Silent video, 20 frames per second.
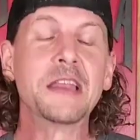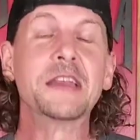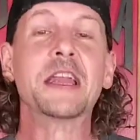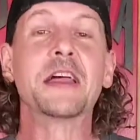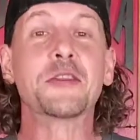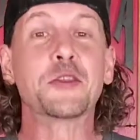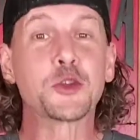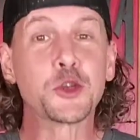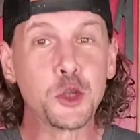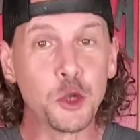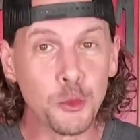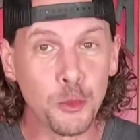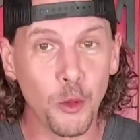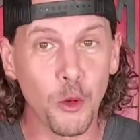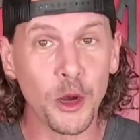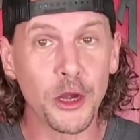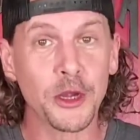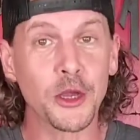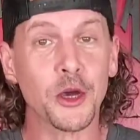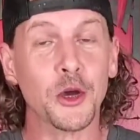Now, the
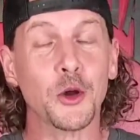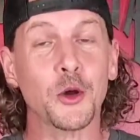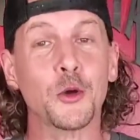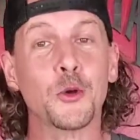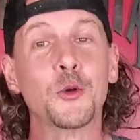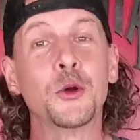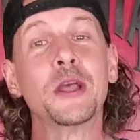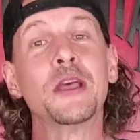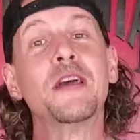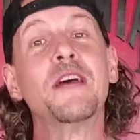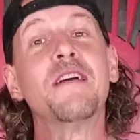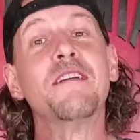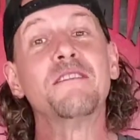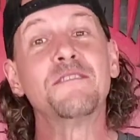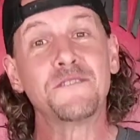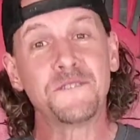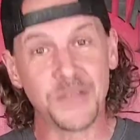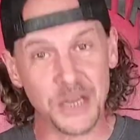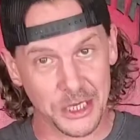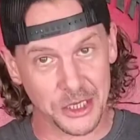2.0
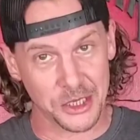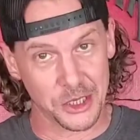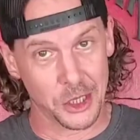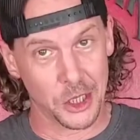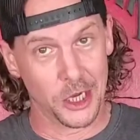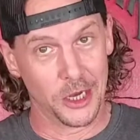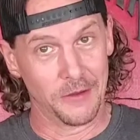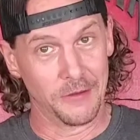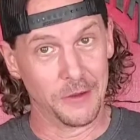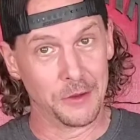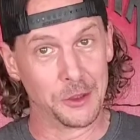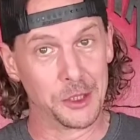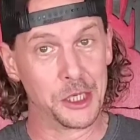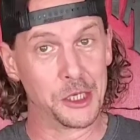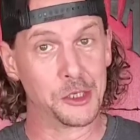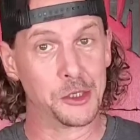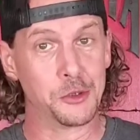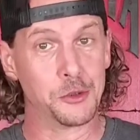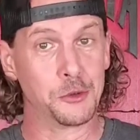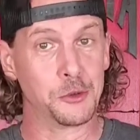fixed a lot of those
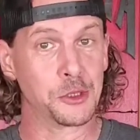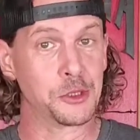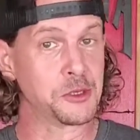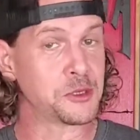issues.